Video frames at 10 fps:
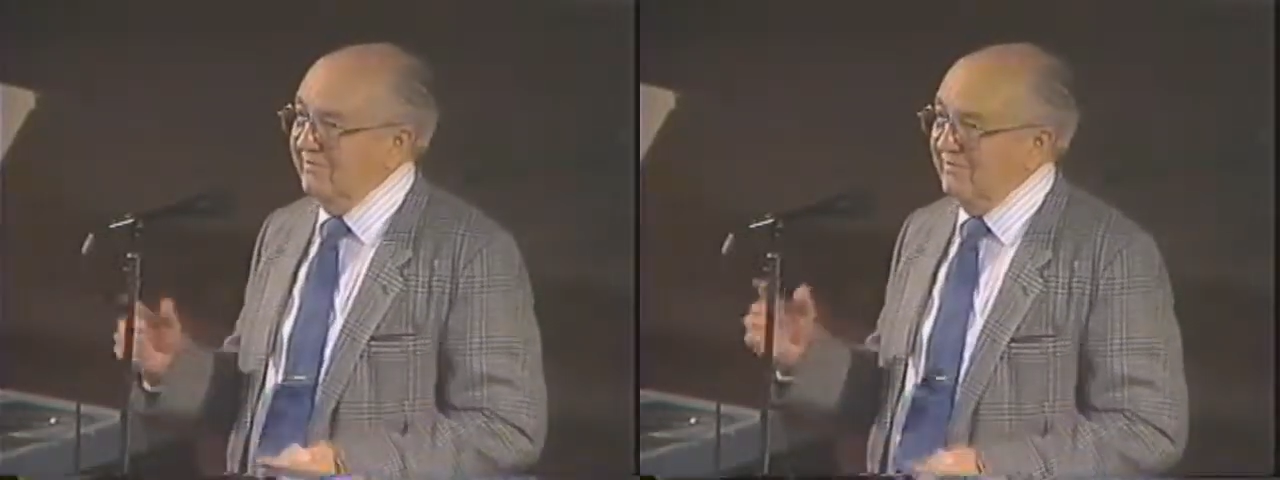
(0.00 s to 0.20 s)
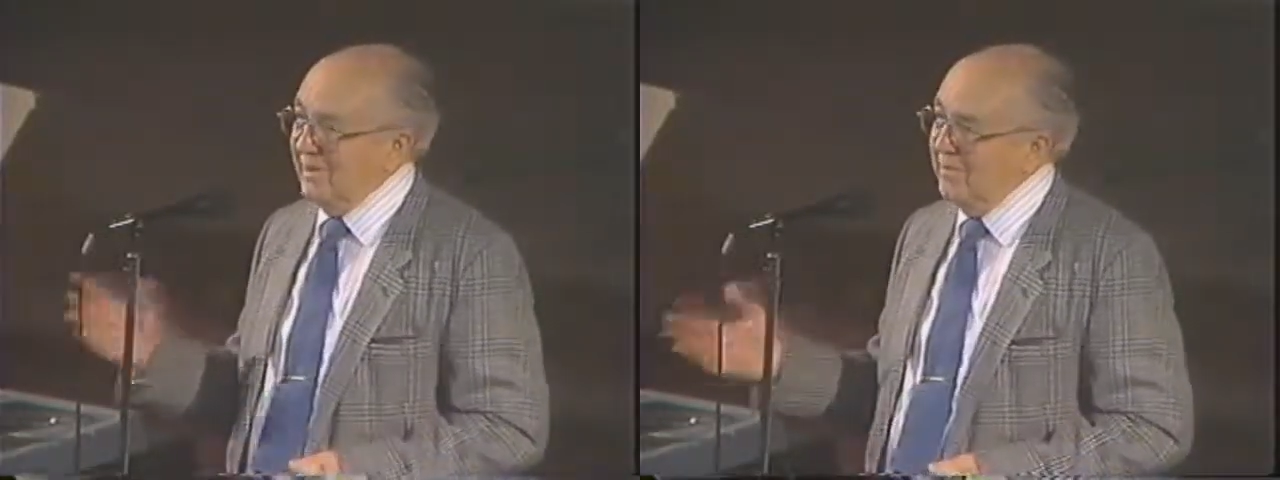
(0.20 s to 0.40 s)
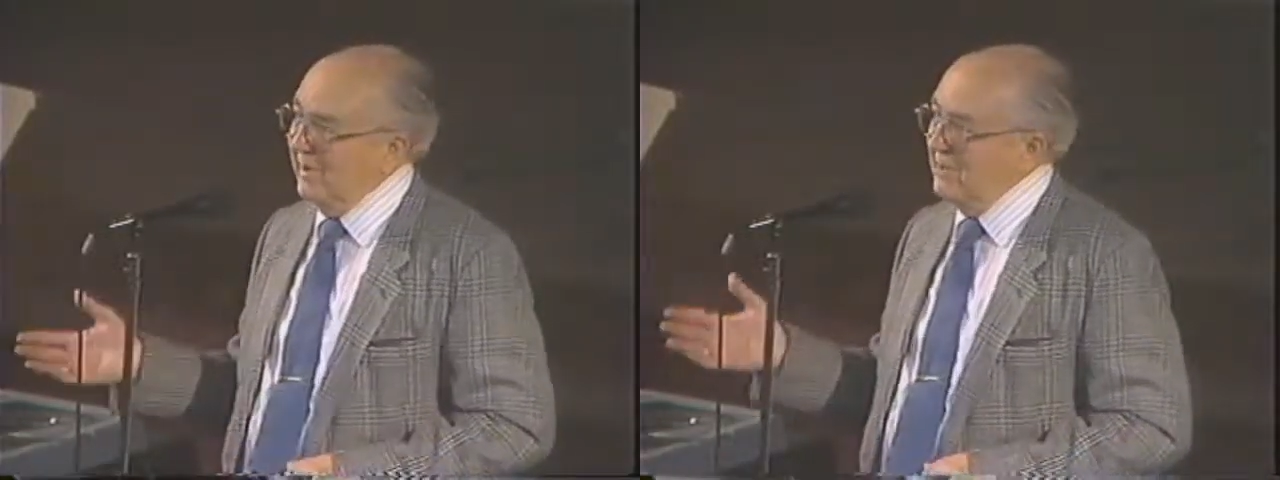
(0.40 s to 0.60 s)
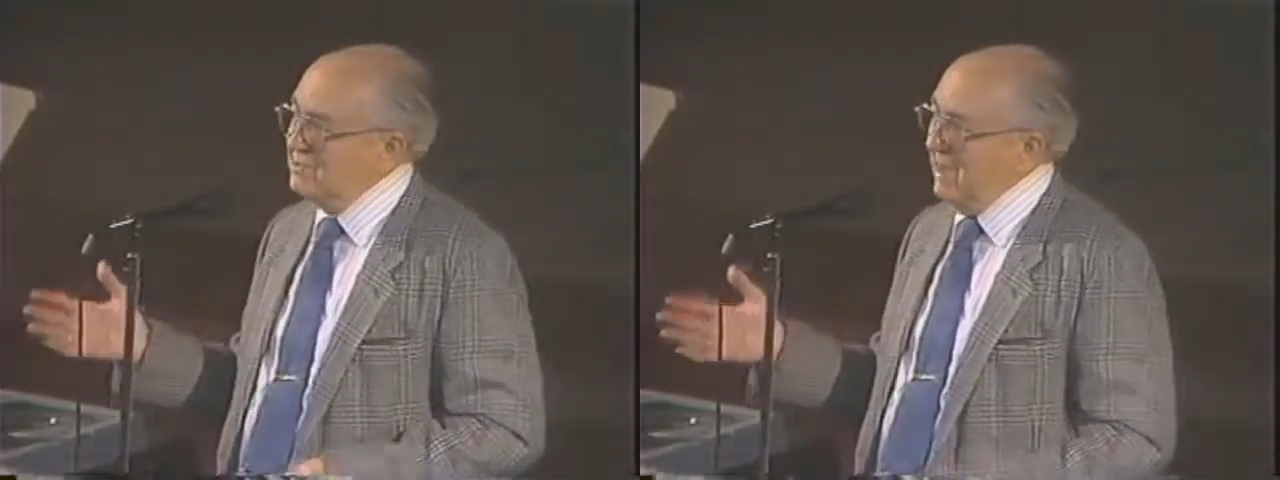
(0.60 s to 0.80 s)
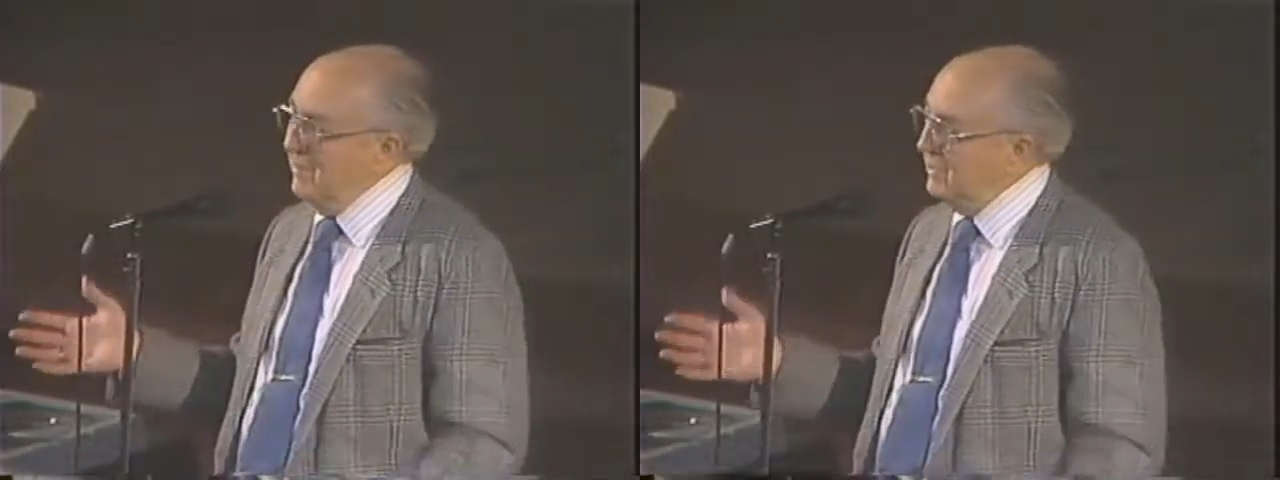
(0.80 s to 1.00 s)
fundamentalist
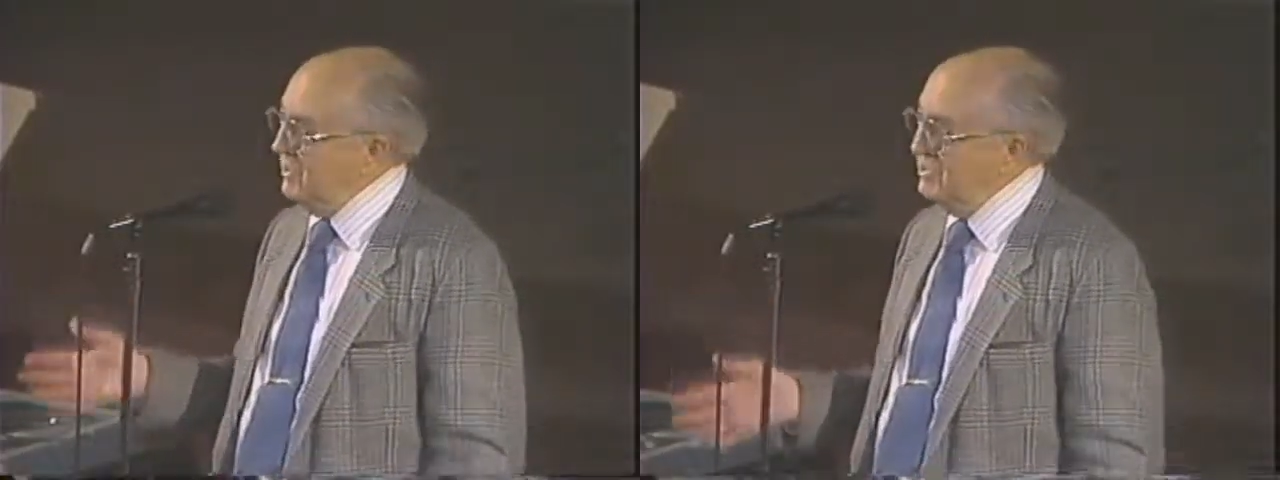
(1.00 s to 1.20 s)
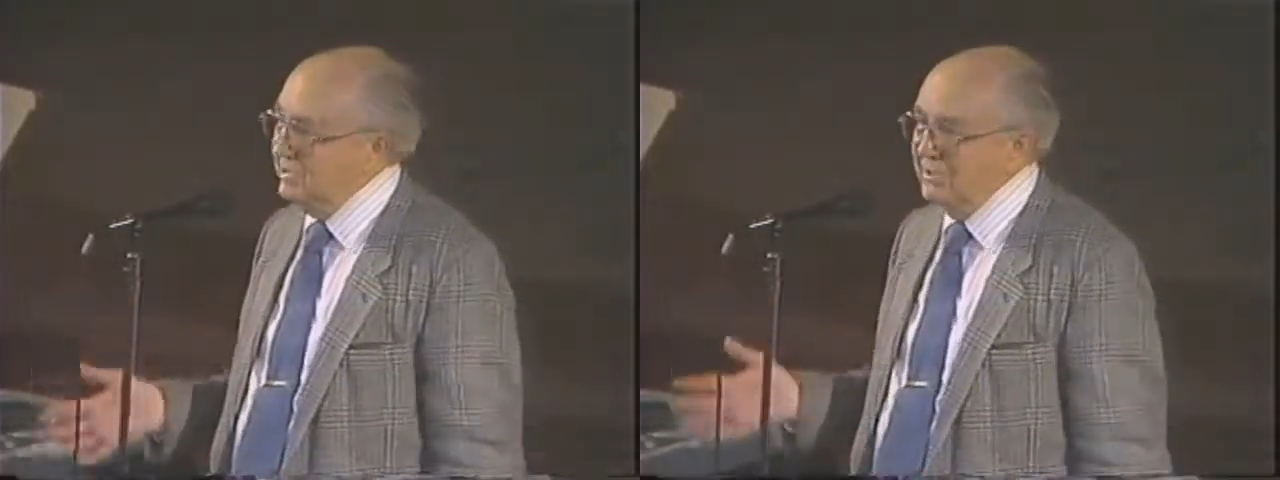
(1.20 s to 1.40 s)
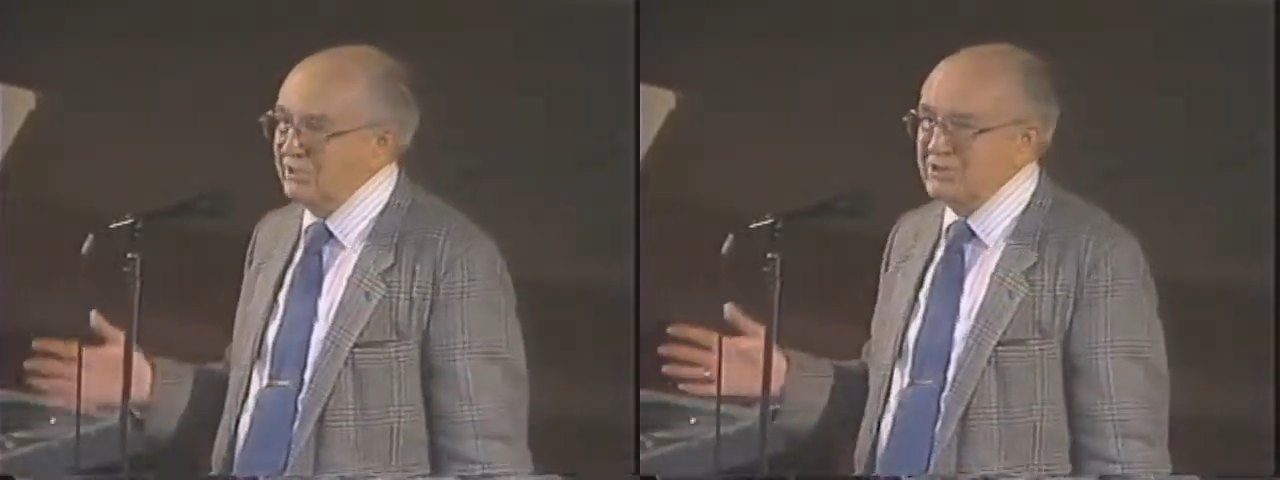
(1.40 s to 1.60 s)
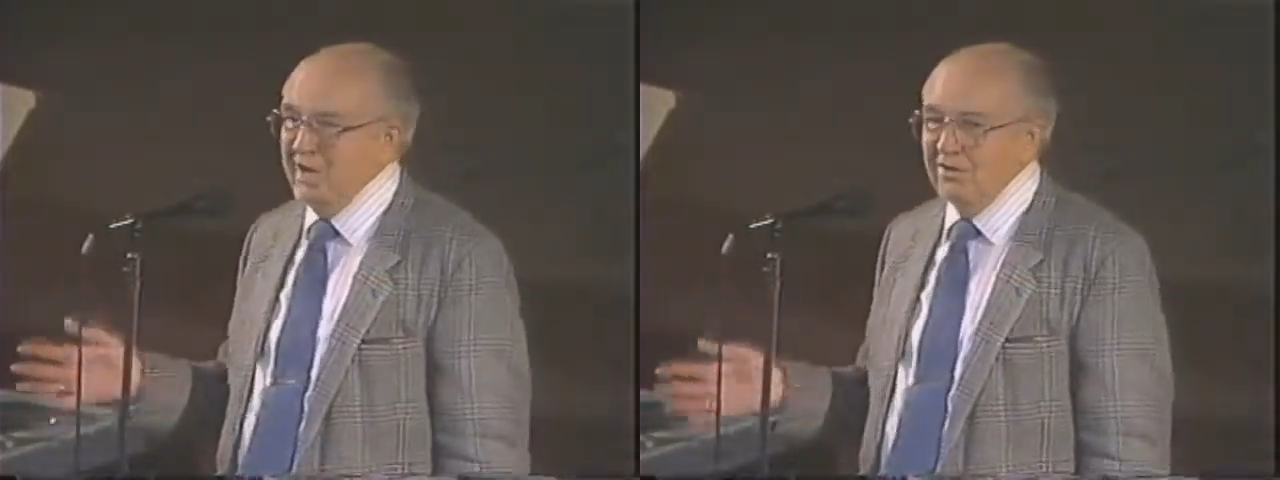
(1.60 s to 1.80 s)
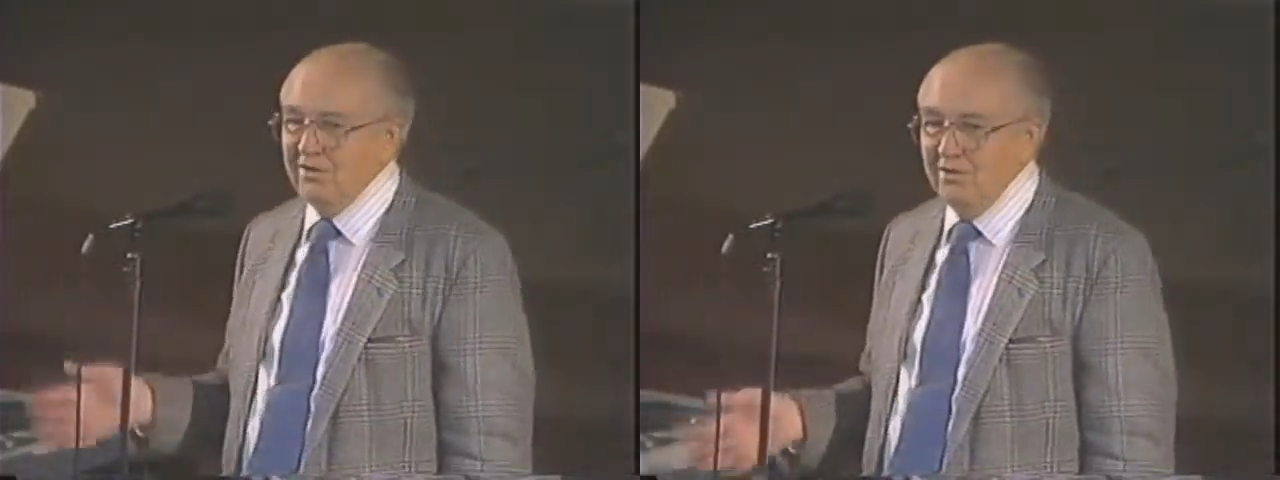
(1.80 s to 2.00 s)
Bible teachings in the
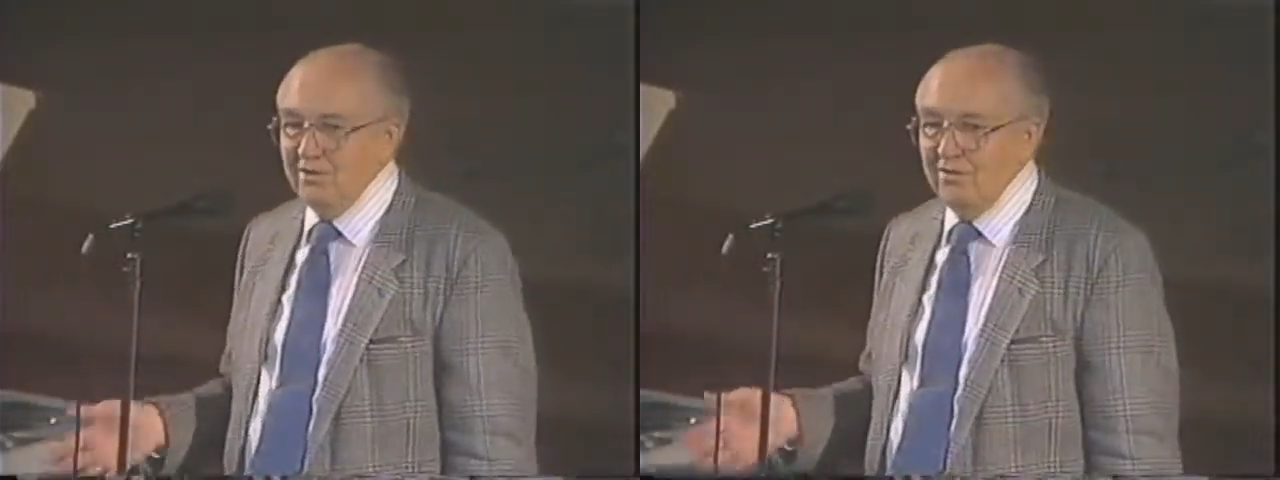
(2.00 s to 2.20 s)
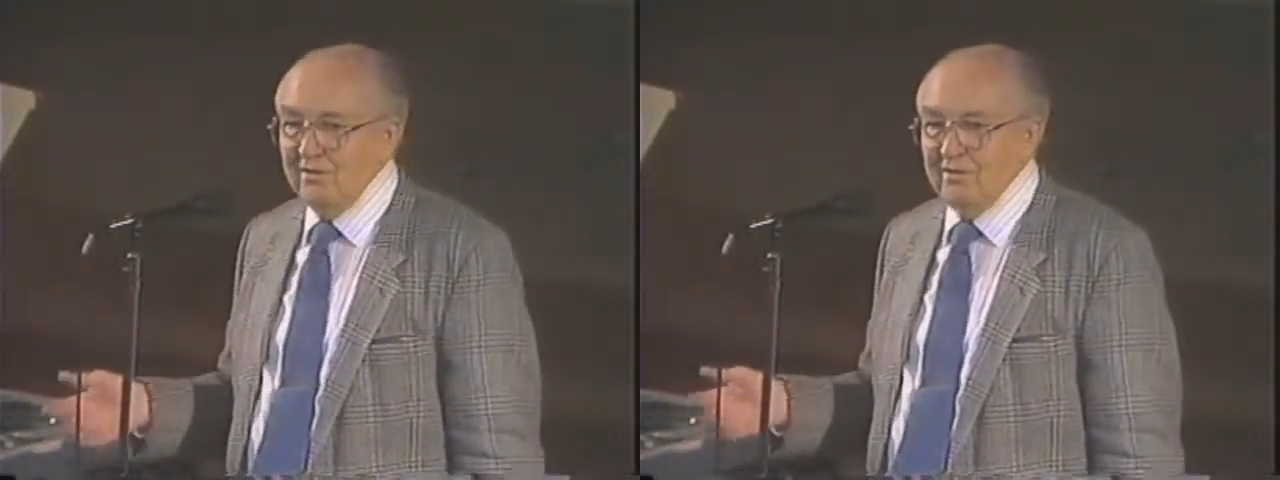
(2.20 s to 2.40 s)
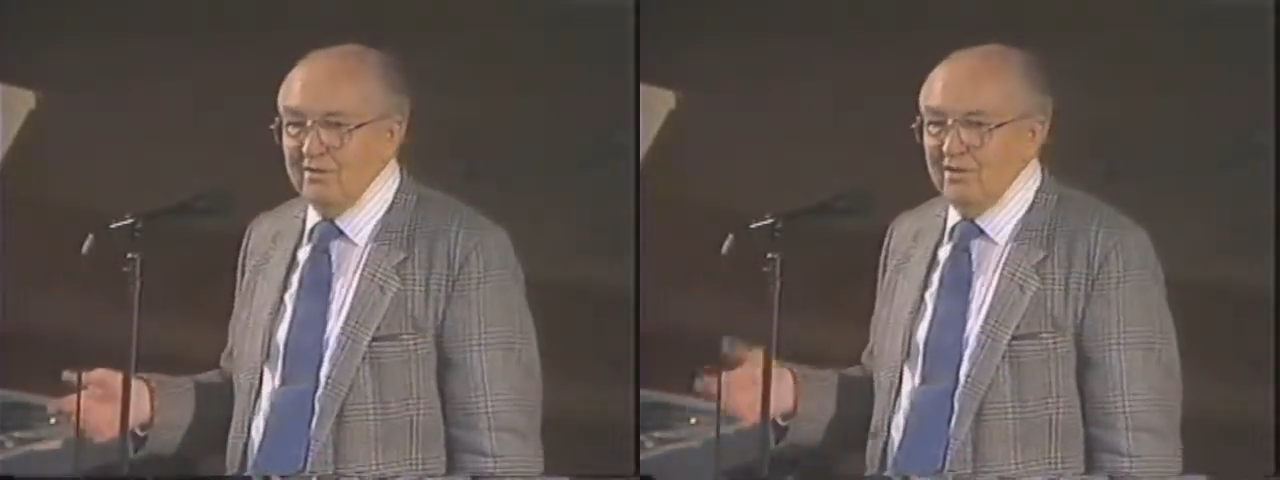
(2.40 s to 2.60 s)
South at all.